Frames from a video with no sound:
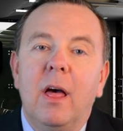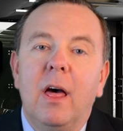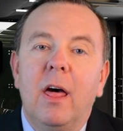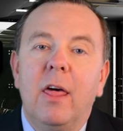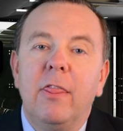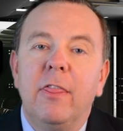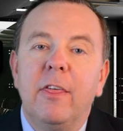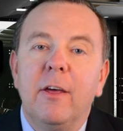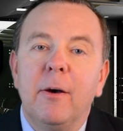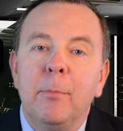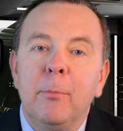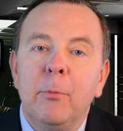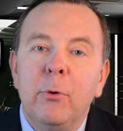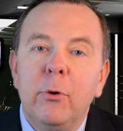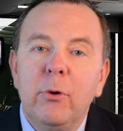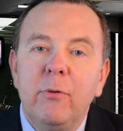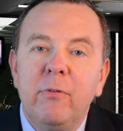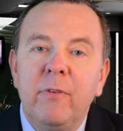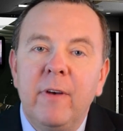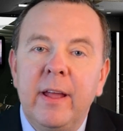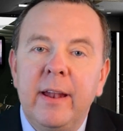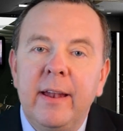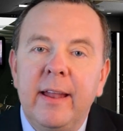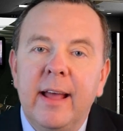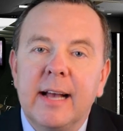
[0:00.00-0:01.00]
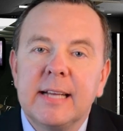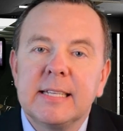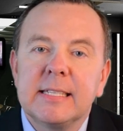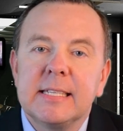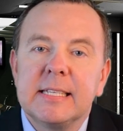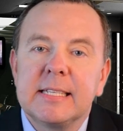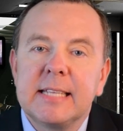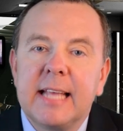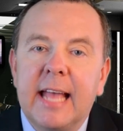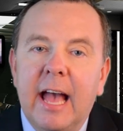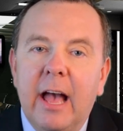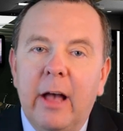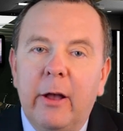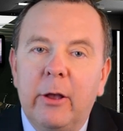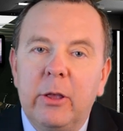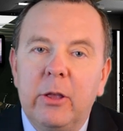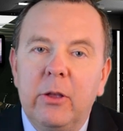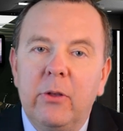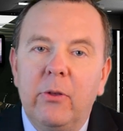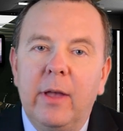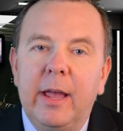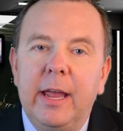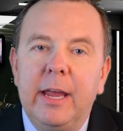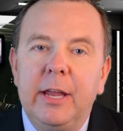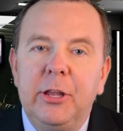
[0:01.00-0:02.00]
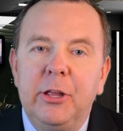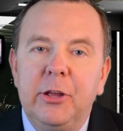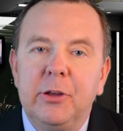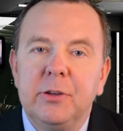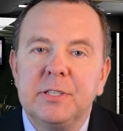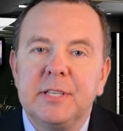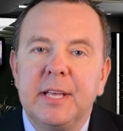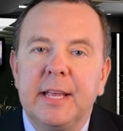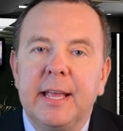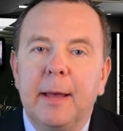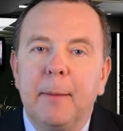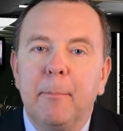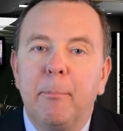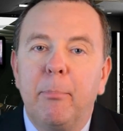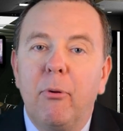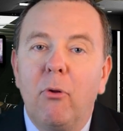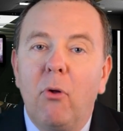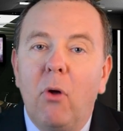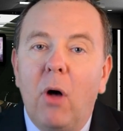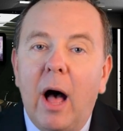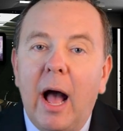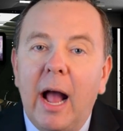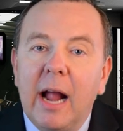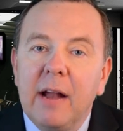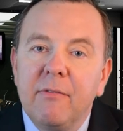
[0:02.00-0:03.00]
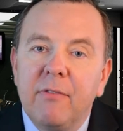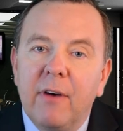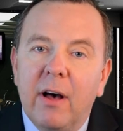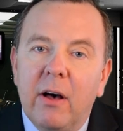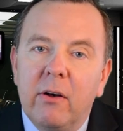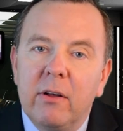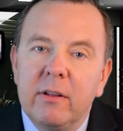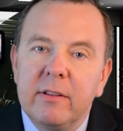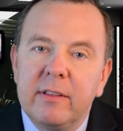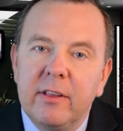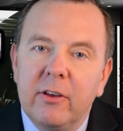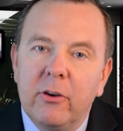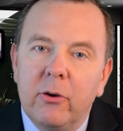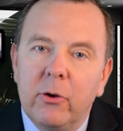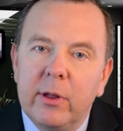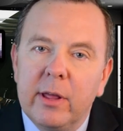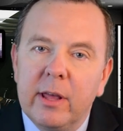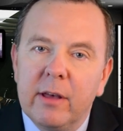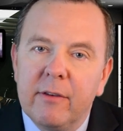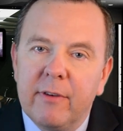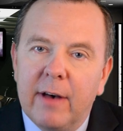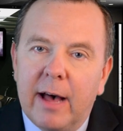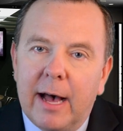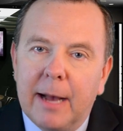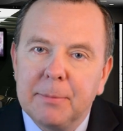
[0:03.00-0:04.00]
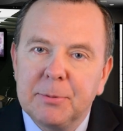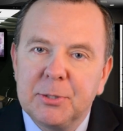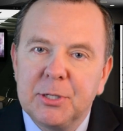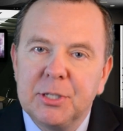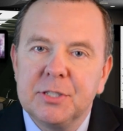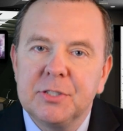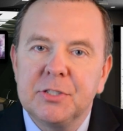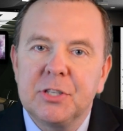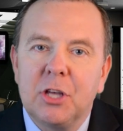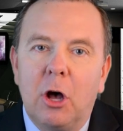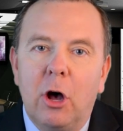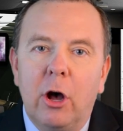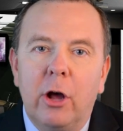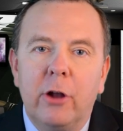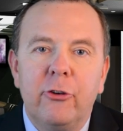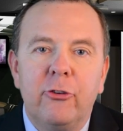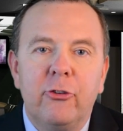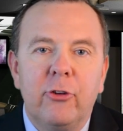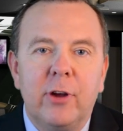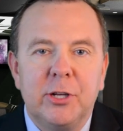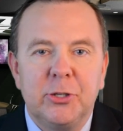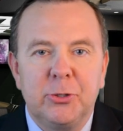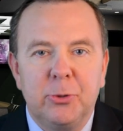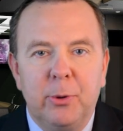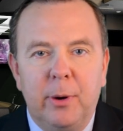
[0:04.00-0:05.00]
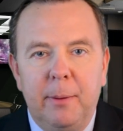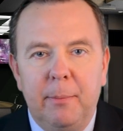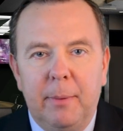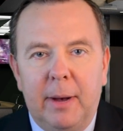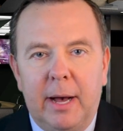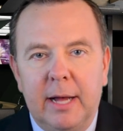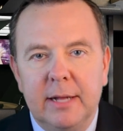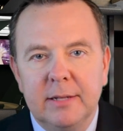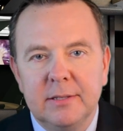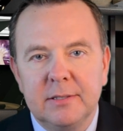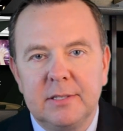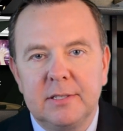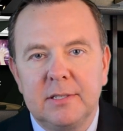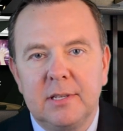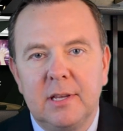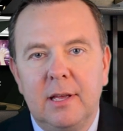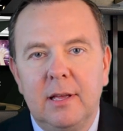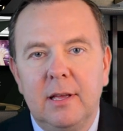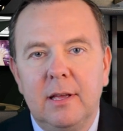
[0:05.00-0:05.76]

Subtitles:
The MOVE index is calculated using implied volatility of options on Treasury bonds.